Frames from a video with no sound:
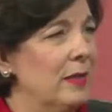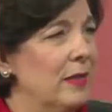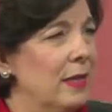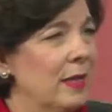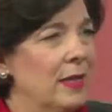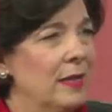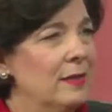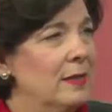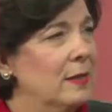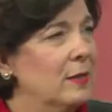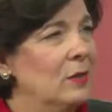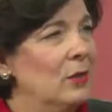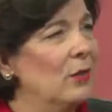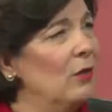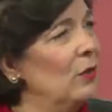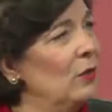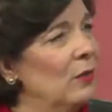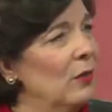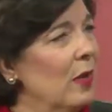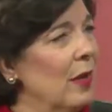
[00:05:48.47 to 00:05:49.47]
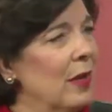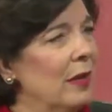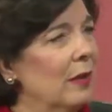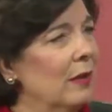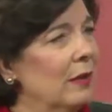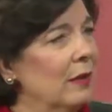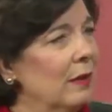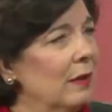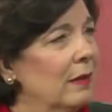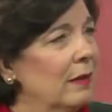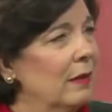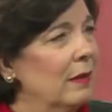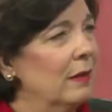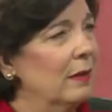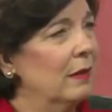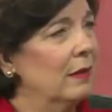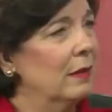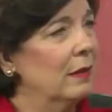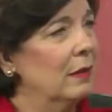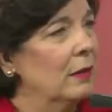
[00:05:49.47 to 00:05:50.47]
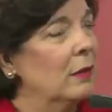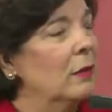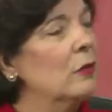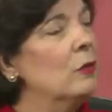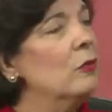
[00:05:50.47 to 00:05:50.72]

And he said, don't you get it? You